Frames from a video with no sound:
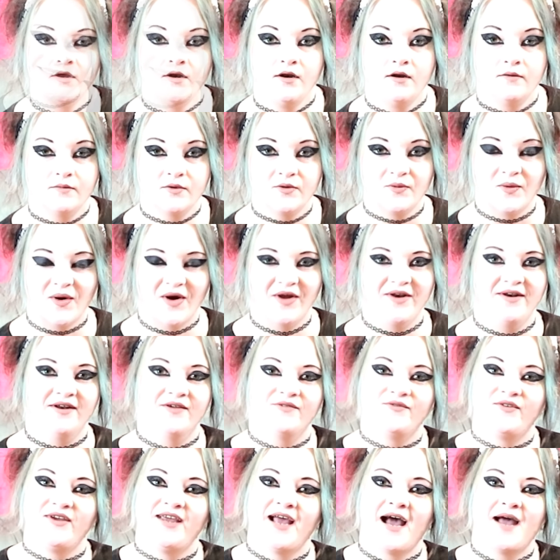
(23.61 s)
Number 1,
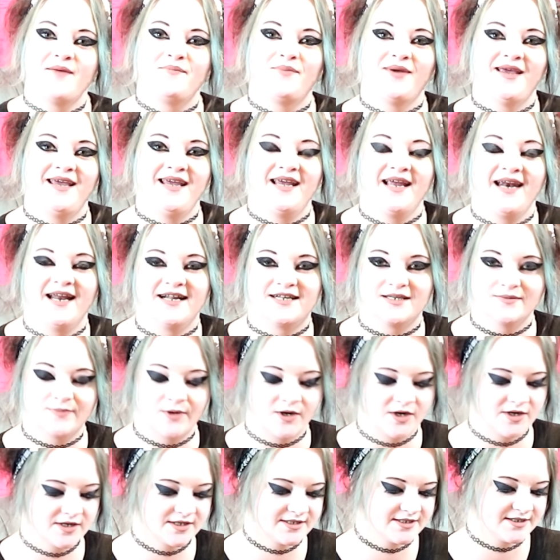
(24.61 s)
VIP litter
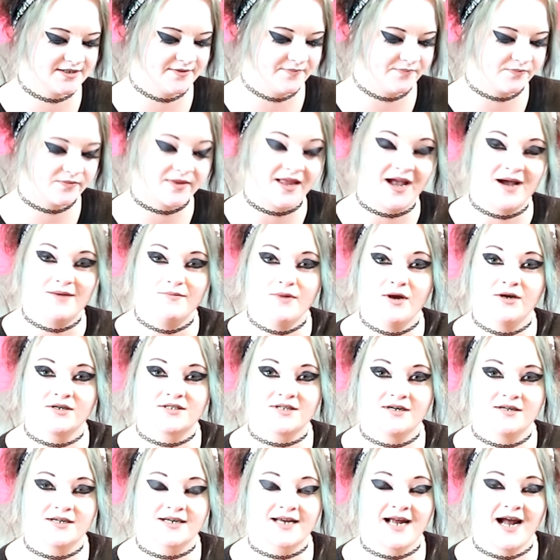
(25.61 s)
box. Now, most
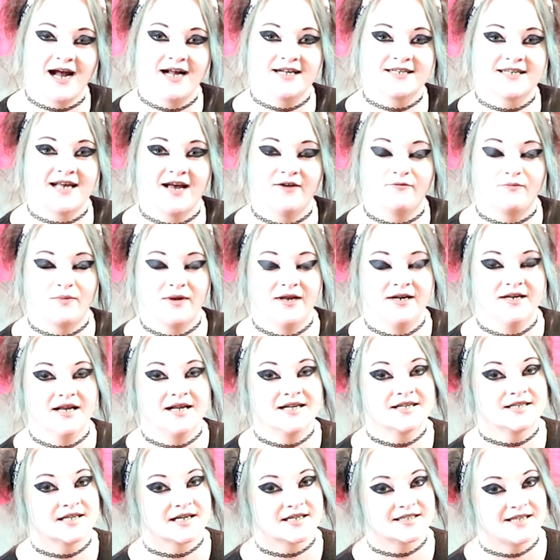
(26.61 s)
older cats have
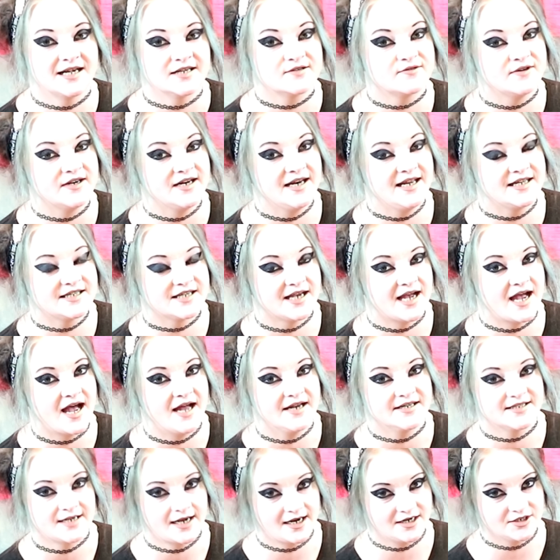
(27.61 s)
been successfully litter
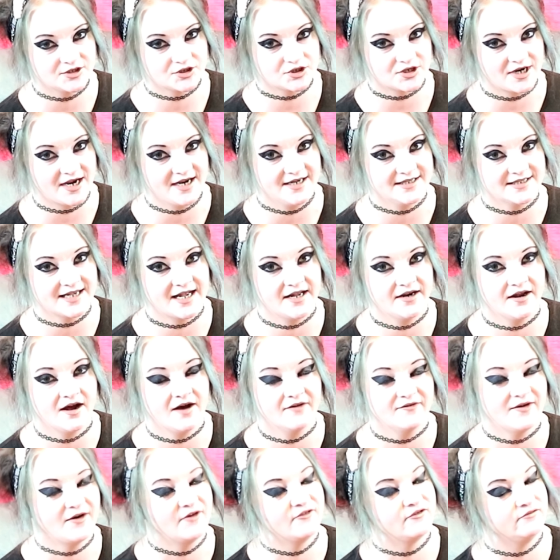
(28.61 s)
and house trained and
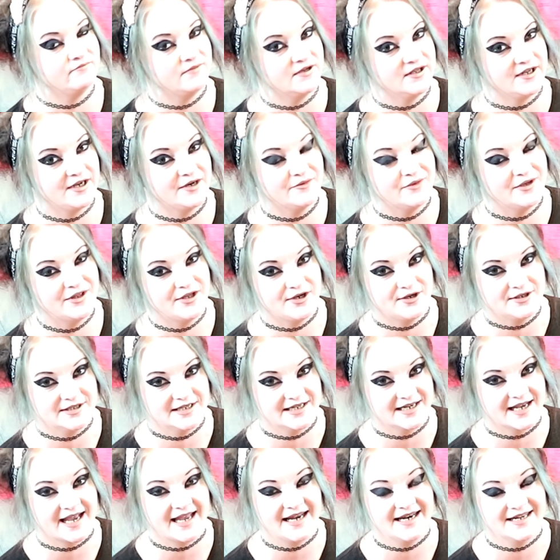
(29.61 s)
are very familiar with
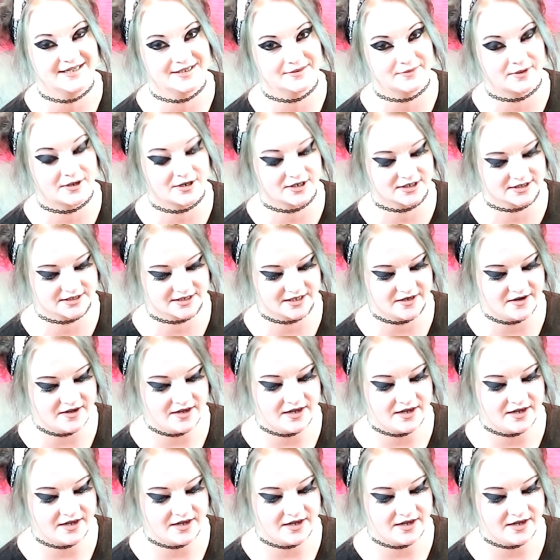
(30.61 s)
using a litter box.